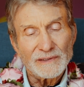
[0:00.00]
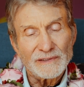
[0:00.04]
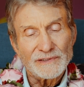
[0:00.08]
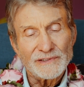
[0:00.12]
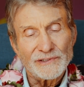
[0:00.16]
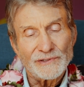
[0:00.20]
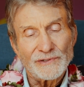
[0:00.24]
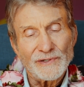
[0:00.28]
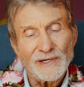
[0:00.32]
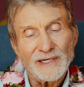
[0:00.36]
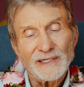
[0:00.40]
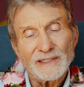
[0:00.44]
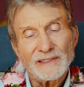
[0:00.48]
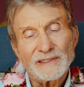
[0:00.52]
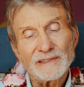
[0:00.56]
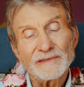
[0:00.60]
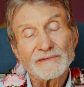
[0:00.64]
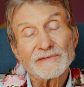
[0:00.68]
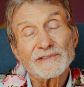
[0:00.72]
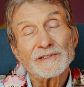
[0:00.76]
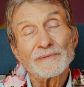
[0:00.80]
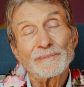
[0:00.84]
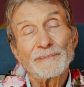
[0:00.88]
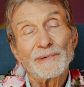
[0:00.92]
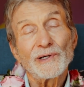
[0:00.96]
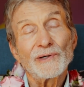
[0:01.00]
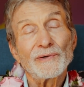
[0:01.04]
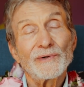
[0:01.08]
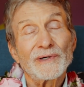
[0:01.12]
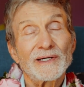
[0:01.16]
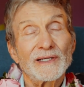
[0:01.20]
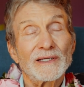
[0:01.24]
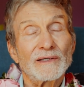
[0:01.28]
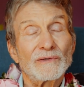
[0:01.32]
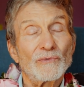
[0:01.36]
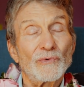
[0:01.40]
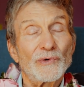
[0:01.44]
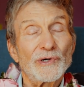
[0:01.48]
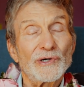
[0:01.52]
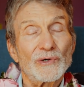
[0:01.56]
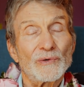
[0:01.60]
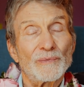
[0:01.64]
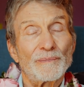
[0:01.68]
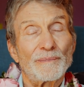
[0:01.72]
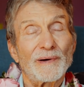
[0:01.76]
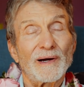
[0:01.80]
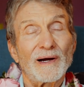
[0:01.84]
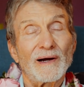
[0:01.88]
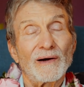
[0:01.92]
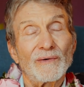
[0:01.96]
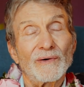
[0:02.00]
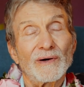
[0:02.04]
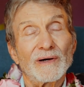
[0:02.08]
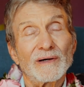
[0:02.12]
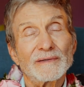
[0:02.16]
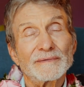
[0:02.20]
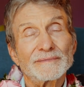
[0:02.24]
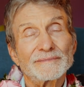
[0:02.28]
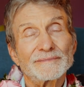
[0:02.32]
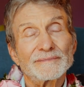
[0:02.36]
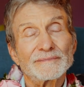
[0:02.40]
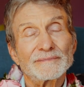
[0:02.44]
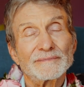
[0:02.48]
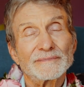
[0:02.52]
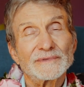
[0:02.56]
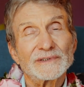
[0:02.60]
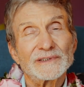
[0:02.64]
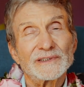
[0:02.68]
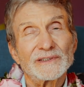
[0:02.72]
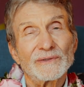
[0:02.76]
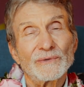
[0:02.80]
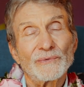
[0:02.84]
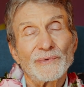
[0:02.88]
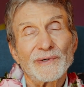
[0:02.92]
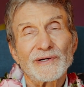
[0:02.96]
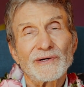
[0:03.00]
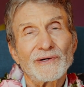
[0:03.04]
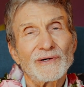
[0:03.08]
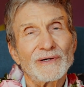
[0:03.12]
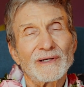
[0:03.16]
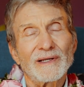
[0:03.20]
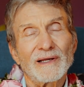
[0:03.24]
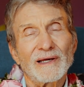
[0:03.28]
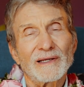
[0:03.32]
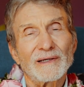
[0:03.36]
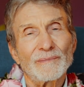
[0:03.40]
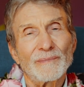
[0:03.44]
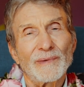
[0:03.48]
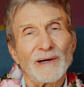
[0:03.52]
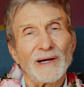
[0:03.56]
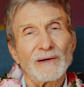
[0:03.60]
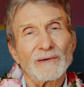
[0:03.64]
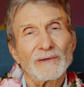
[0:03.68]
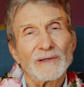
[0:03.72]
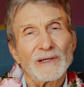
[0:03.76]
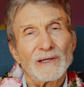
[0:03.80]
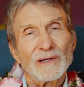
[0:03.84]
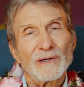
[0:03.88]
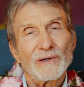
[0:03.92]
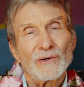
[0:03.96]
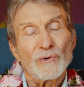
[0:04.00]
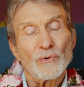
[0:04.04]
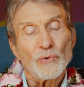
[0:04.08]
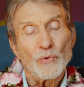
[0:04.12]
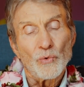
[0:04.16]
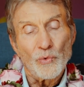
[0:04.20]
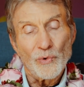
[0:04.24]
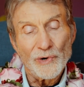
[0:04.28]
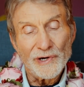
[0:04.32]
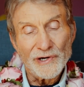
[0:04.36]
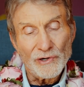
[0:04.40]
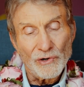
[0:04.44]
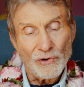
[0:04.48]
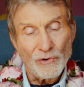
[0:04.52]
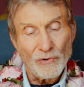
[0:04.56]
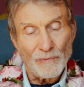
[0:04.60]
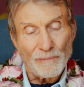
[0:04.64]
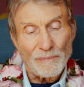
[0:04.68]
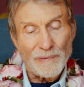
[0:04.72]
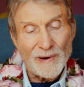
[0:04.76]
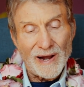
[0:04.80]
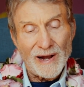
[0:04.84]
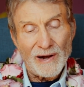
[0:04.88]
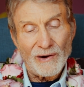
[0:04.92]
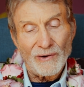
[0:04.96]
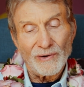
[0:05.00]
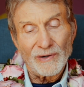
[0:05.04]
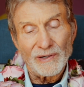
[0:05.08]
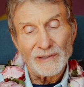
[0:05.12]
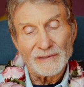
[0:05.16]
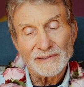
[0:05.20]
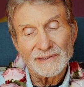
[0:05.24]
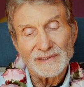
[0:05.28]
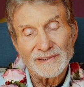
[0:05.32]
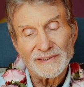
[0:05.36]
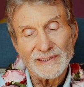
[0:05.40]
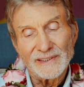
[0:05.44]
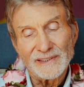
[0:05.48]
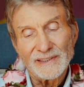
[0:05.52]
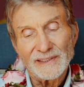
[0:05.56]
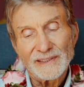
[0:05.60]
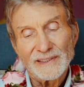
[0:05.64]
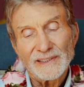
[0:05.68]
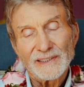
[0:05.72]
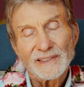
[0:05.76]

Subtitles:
the strength of spirit and willpower. We hear a lot about willpower. See,